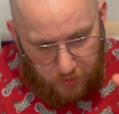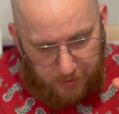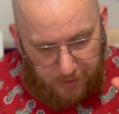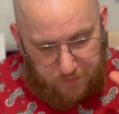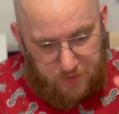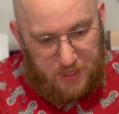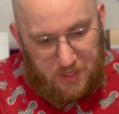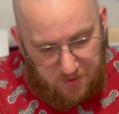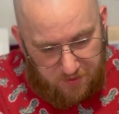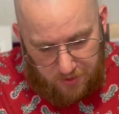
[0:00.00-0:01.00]
of
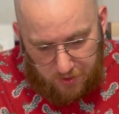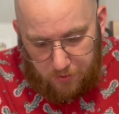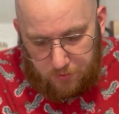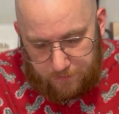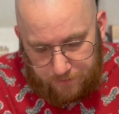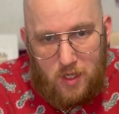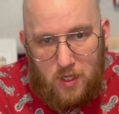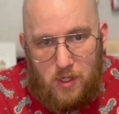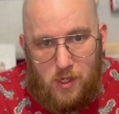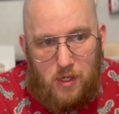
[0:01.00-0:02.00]
season two?
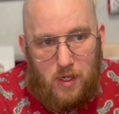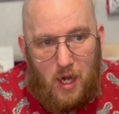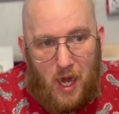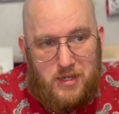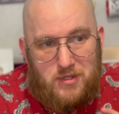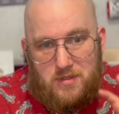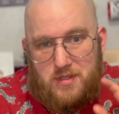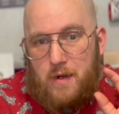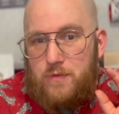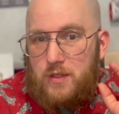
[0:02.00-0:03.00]
I
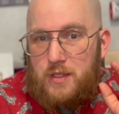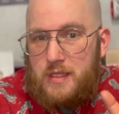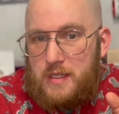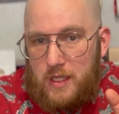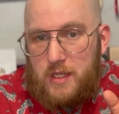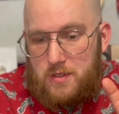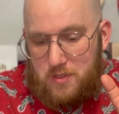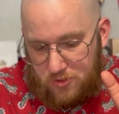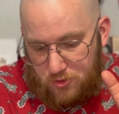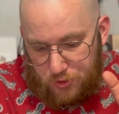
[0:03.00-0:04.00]
definitely get
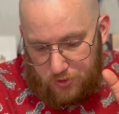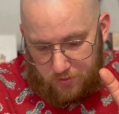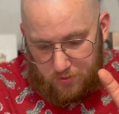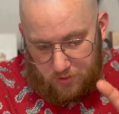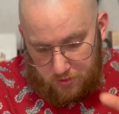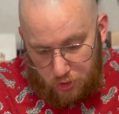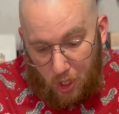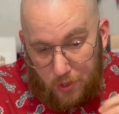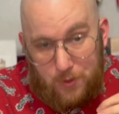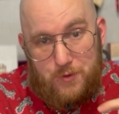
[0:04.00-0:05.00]
ch
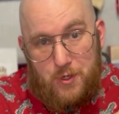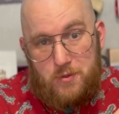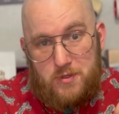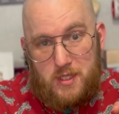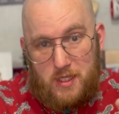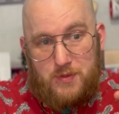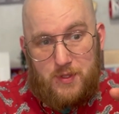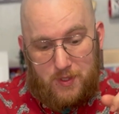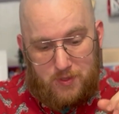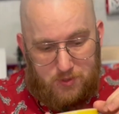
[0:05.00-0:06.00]
chocolate notes in
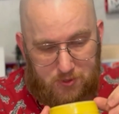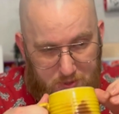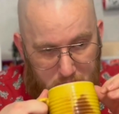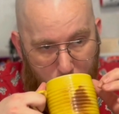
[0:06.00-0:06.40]
this.